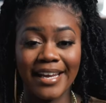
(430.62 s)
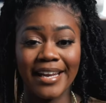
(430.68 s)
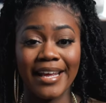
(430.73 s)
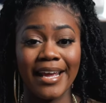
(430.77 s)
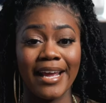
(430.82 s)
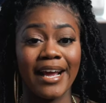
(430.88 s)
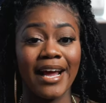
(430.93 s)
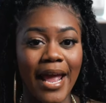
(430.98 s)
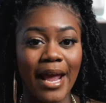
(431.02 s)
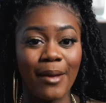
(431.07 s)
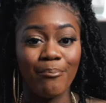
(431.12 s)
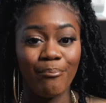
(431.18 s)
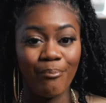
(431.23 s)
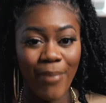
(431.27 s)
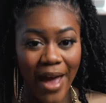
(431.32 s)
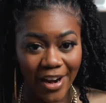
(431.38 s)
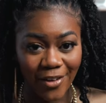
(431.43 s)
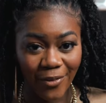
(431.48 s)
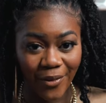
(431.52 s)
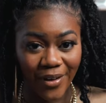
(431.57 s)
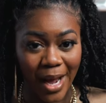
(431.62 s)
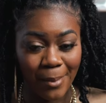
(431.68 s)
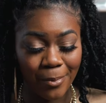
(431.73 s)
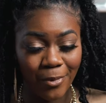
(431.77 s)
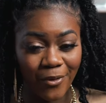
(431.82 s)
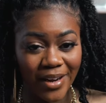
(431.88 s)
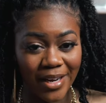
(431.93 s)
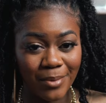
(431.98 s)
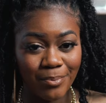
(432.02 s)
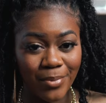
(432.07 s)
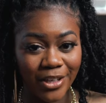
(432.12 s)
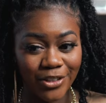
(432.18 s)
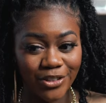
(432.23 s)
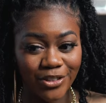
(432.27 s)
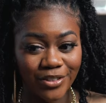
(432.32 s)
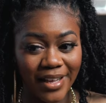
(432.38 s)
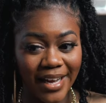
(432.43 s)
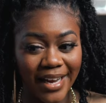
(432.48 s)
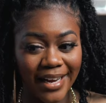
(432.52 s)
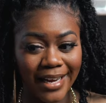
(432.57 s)
getting a battery operated
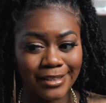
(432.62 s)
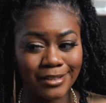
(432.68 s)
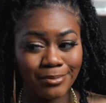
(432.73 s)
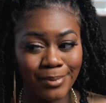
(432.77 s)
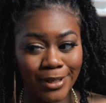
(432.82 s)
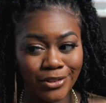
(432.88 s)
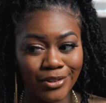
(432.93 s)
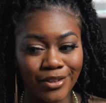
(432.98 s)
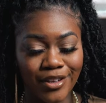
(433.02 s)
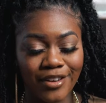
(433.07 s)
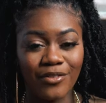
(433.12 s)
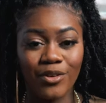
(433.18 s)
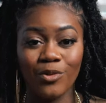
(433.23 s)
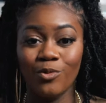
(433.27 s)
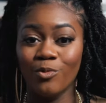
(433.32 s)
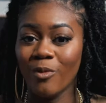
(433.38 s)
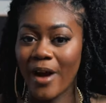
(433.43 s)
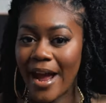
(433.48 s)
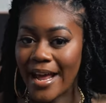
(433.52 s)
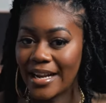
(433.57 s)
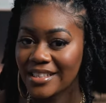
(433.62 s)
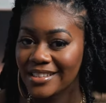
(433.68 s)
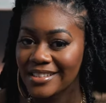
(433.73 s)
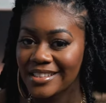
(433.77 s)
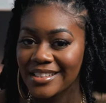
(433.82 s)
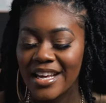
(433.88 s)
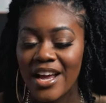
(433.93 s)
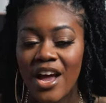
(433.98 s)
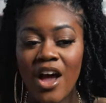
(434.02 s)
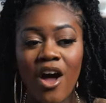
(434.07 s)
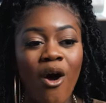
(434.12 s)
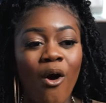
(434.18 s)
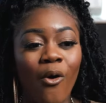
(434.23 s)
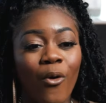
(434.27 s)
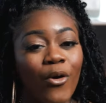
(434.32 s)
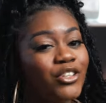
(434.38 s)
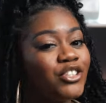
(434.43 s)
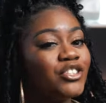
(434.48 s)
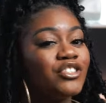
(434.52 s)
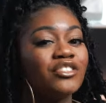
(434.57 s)
picture light, especially if you rent
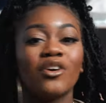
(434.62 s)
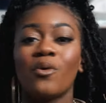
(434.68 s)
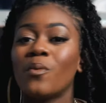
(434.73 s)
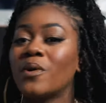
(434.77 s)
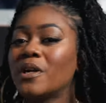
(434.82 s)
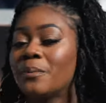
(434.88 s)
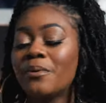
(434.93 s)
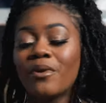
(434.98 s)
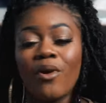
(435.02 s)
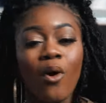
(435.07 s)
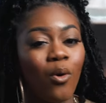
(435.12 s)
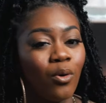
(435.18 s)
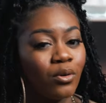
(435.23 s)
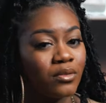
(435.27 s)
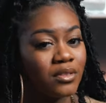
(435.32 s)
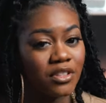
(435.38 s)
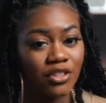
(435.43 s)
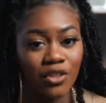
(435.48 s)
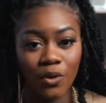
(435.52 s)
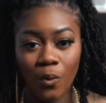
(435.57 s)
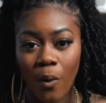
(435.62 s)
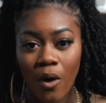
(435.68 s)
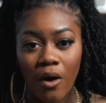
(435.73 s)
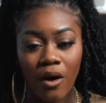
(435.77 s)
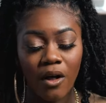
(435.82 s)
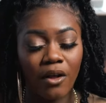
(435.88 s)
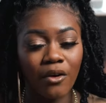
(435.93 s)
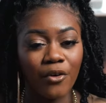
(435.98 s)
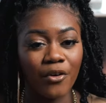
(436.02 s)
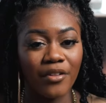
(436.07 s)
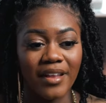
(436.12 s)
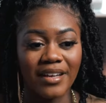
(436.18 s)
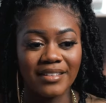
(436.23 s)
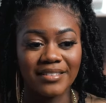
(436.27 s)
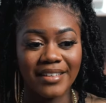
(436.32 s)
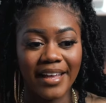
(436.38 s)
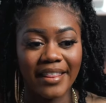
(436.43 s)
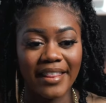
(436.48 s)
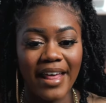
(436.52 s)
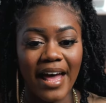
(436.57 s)
or you just don't want to put holes in your wall or
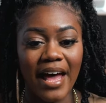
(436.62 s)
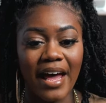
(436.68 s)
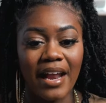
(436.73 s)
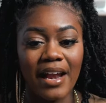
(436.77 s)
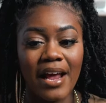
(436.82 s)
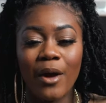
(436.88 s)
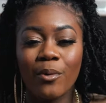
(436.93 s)
things like that.